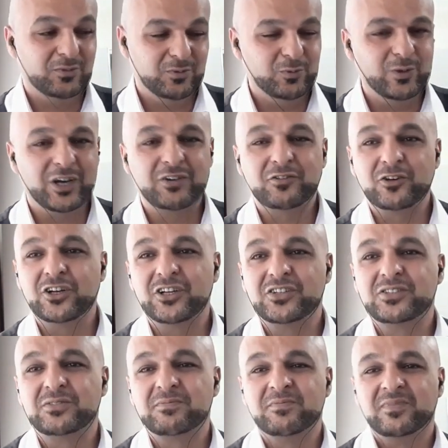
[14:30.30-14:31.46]
whatever it
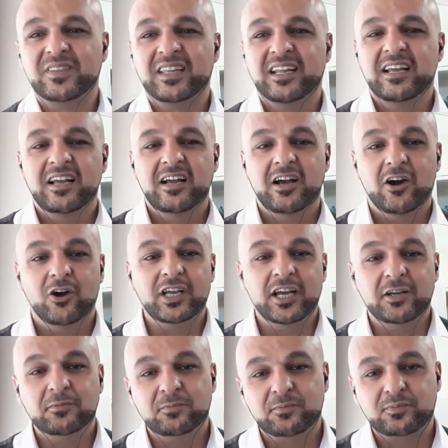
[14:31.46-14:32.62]
is.
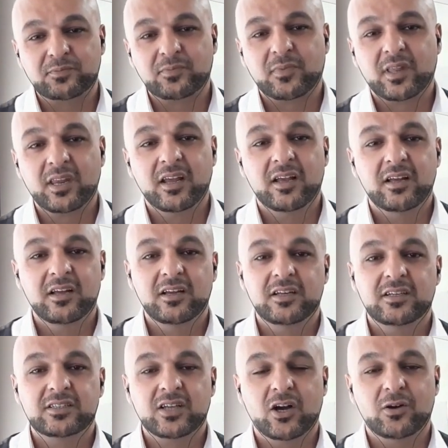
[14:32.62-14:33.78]
Okay,
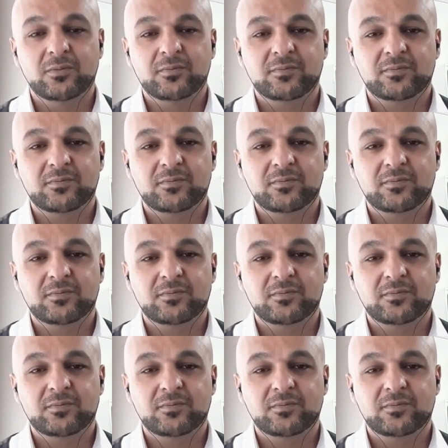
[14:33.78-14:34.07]
so